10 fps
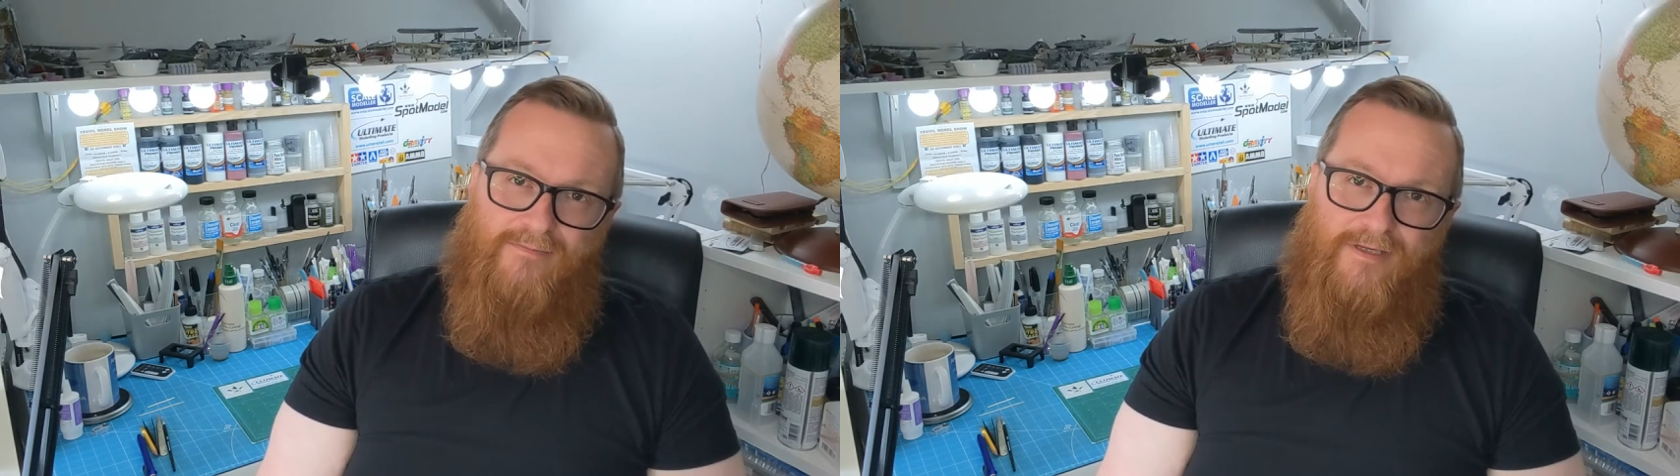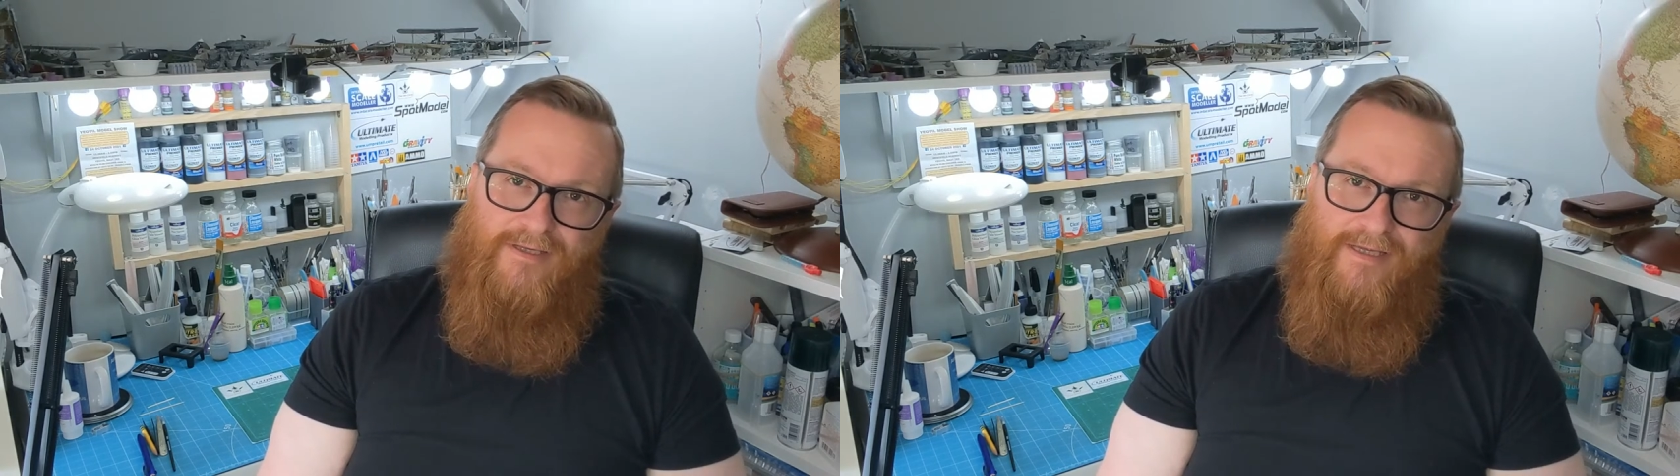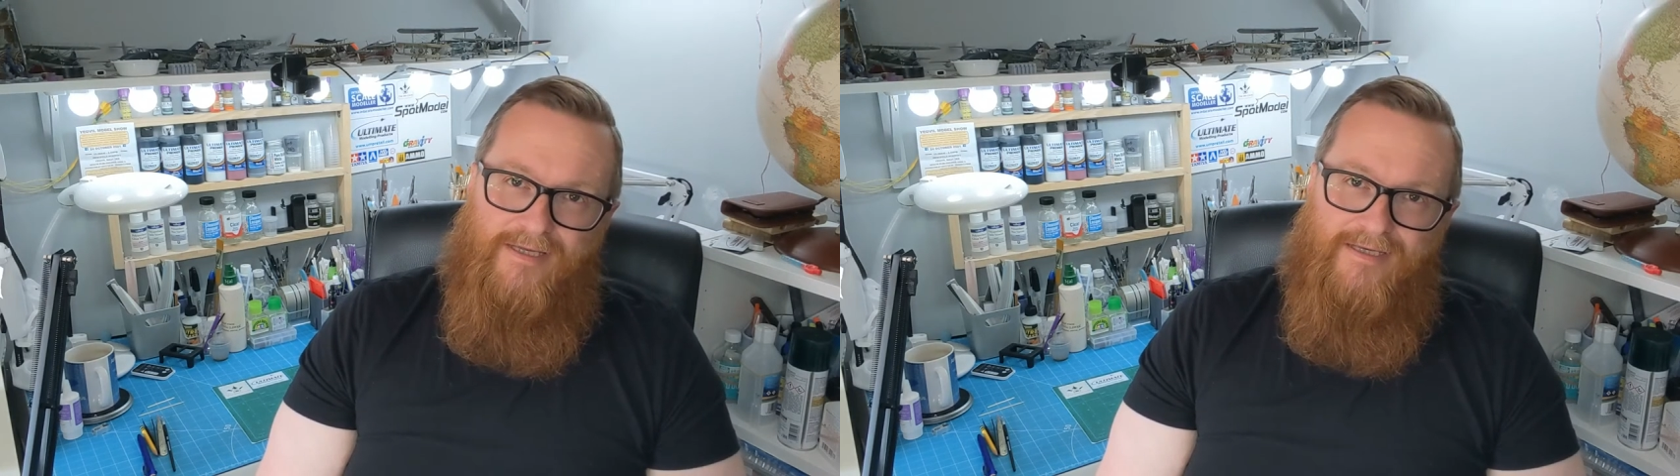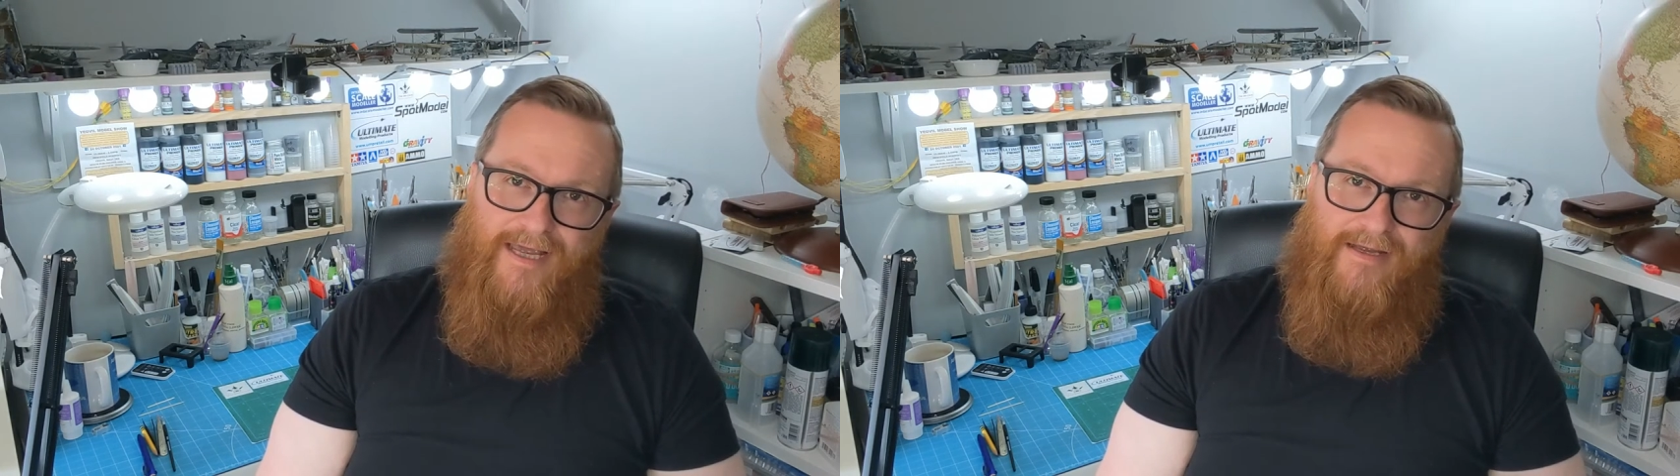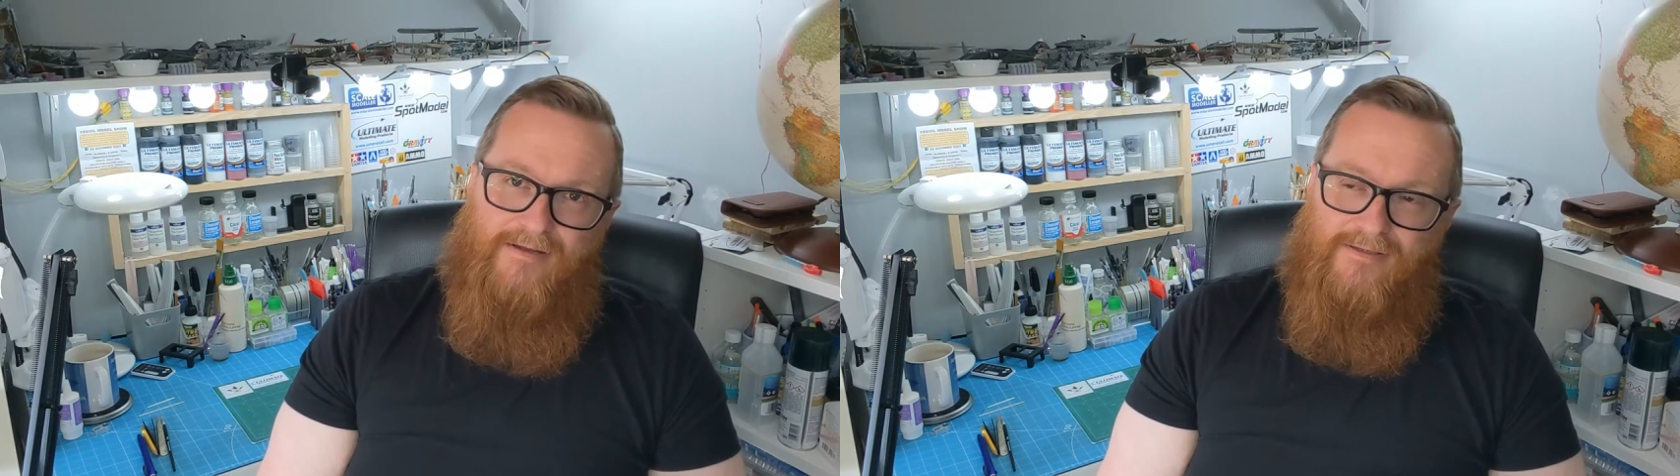with the
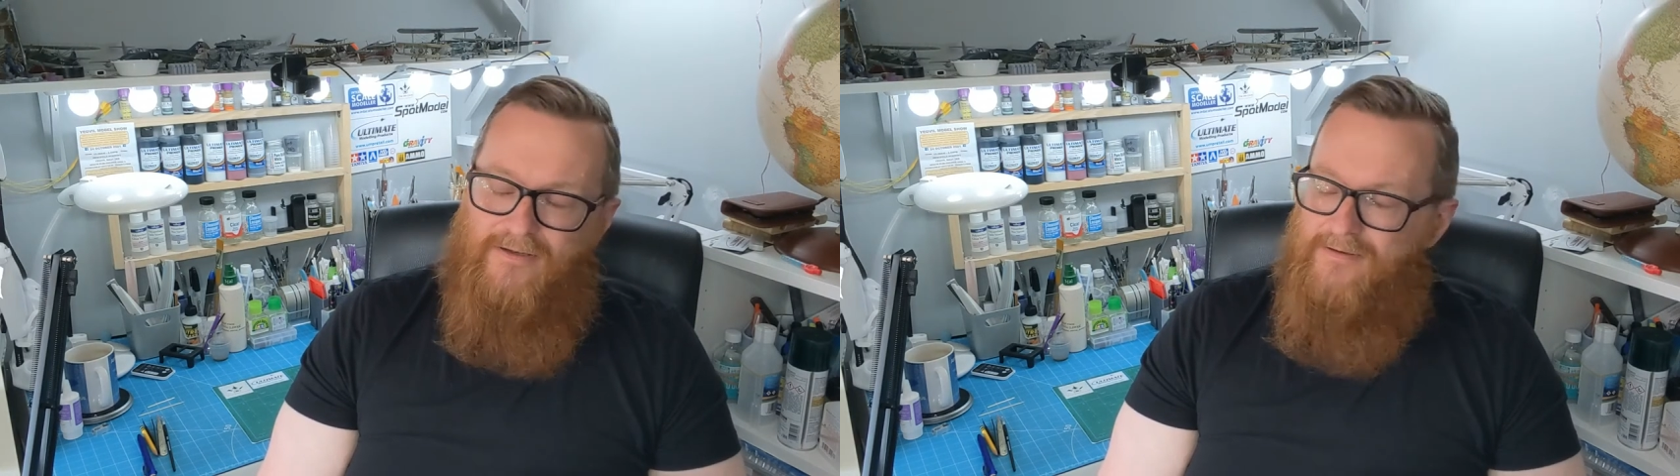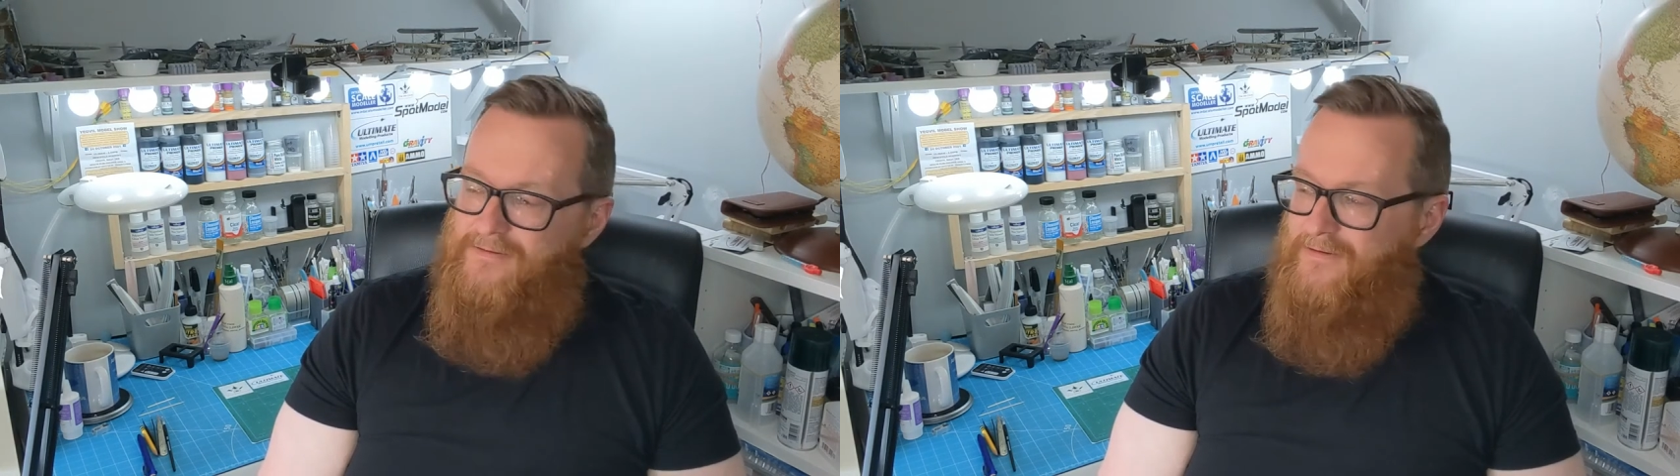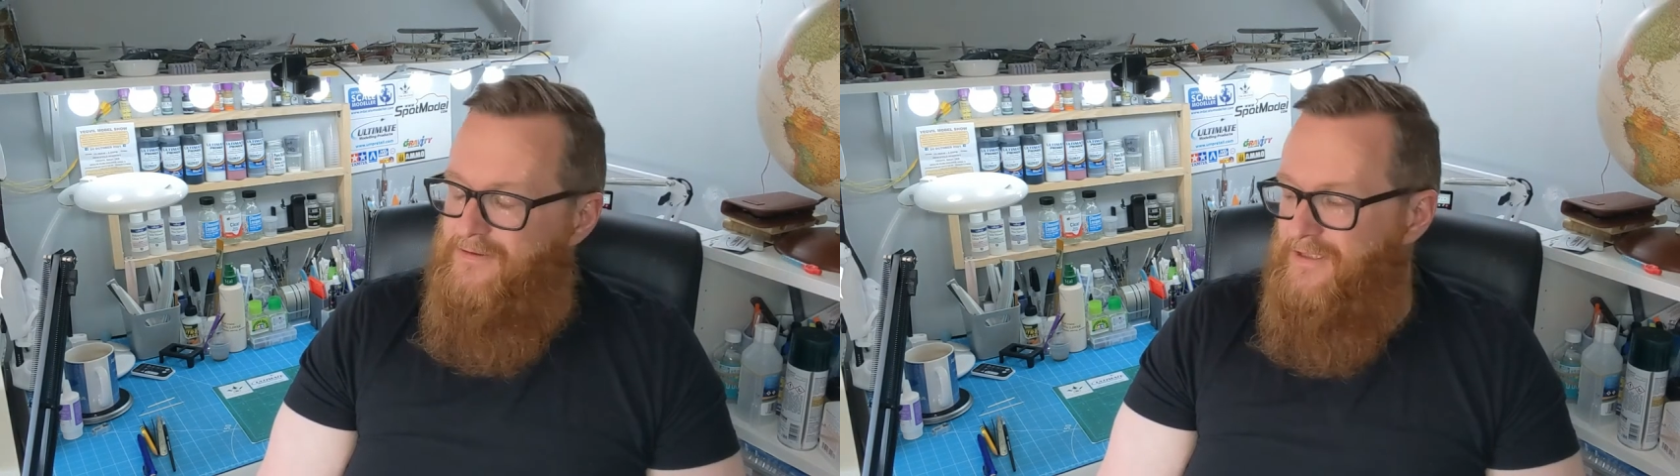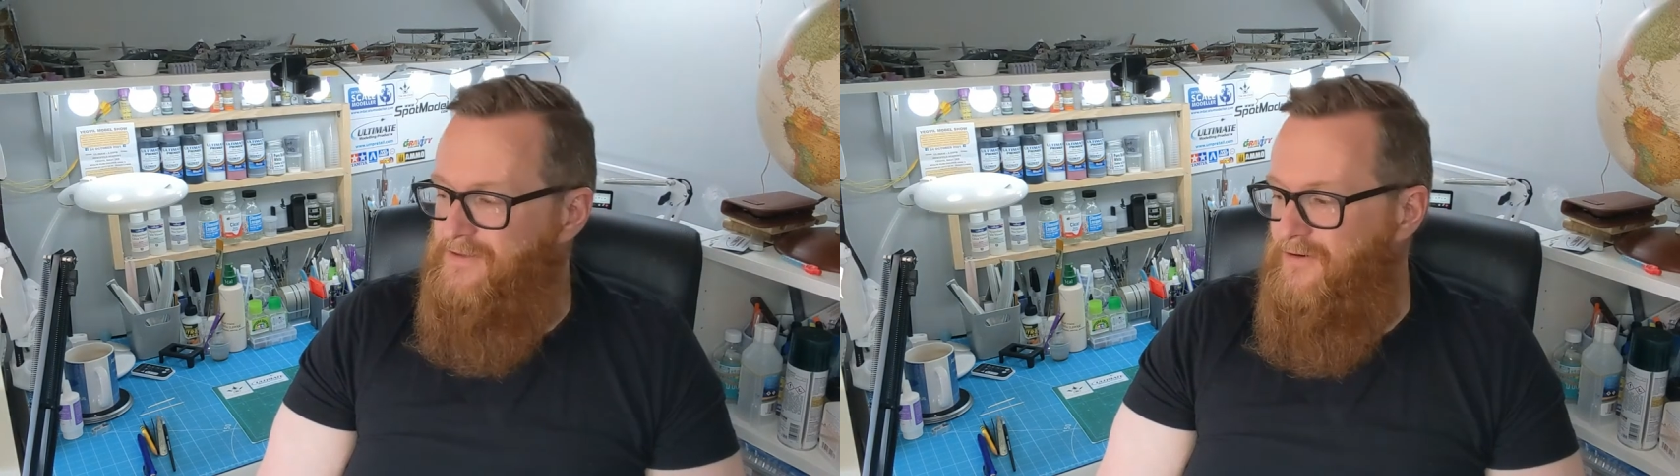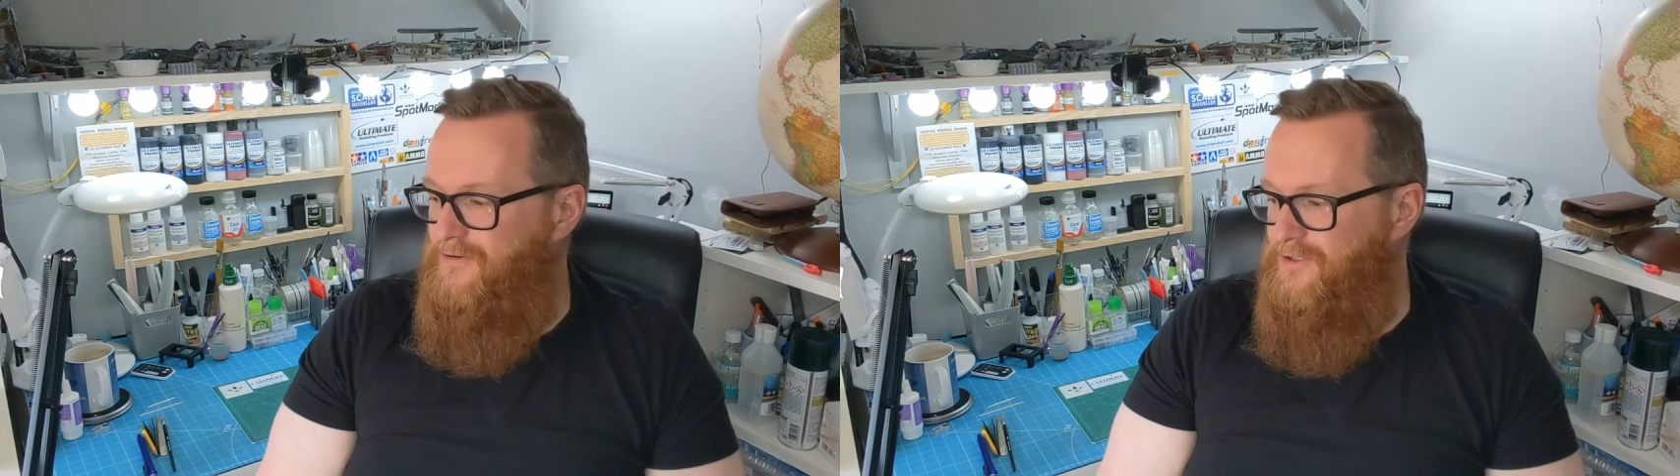decals on, on
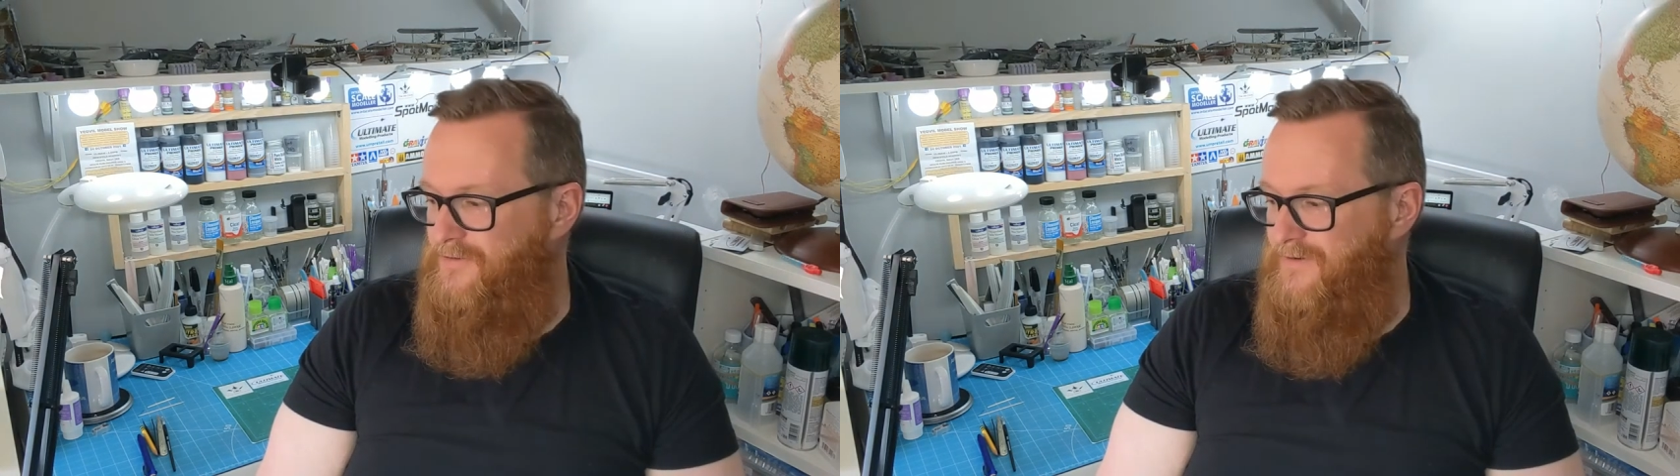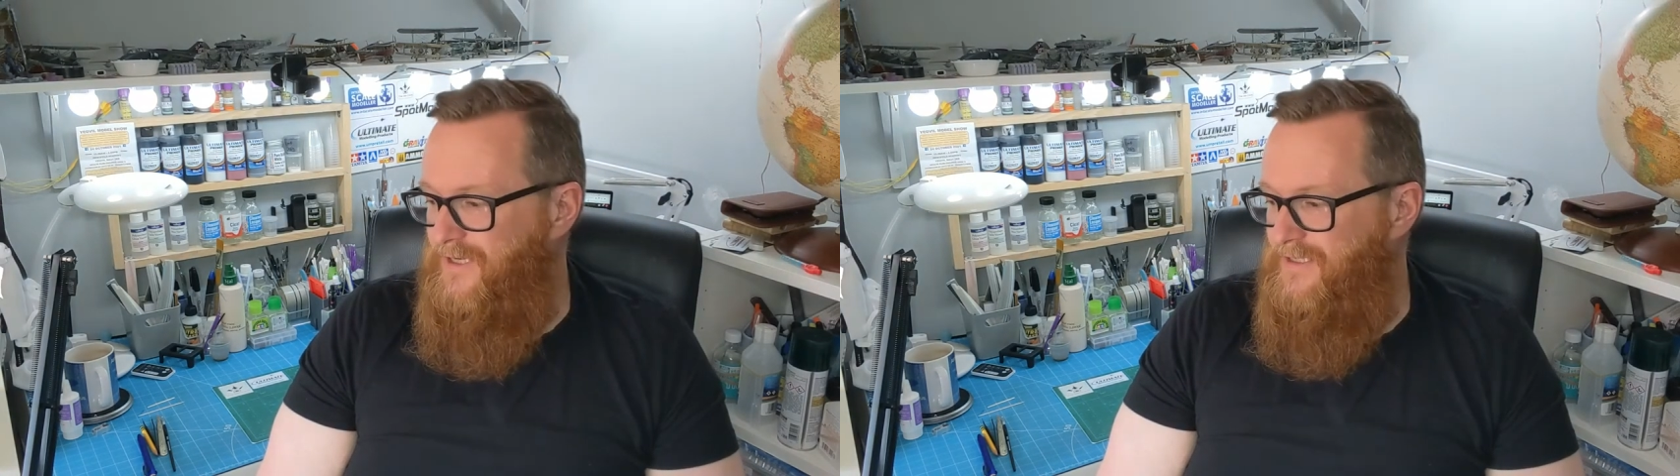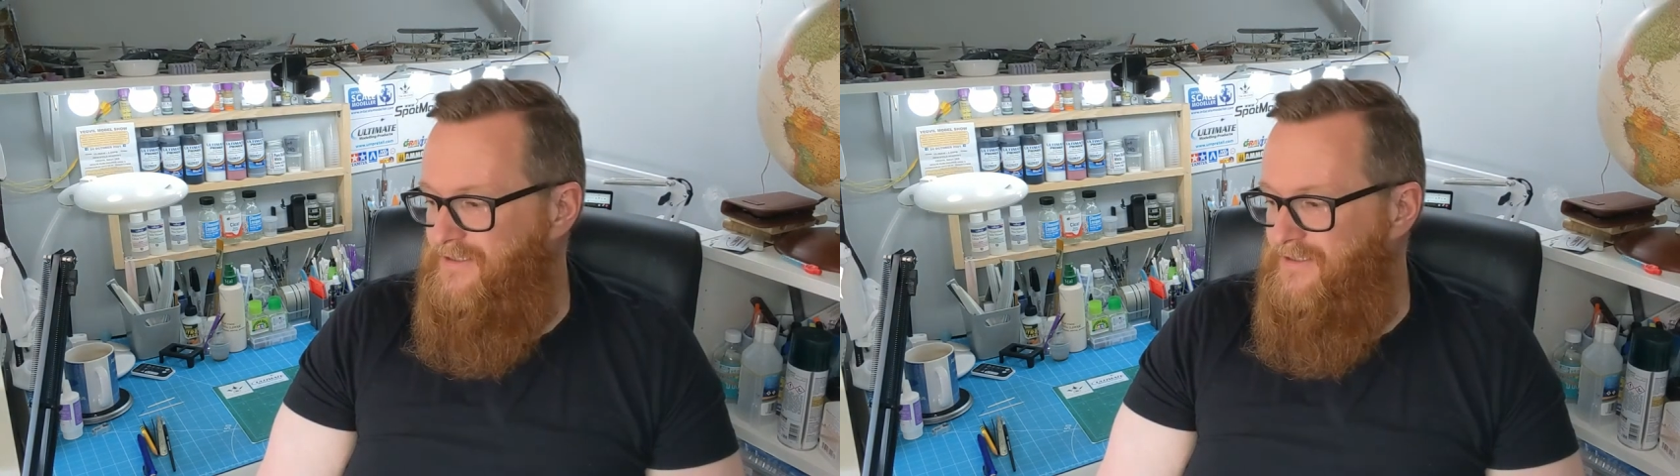this RGV.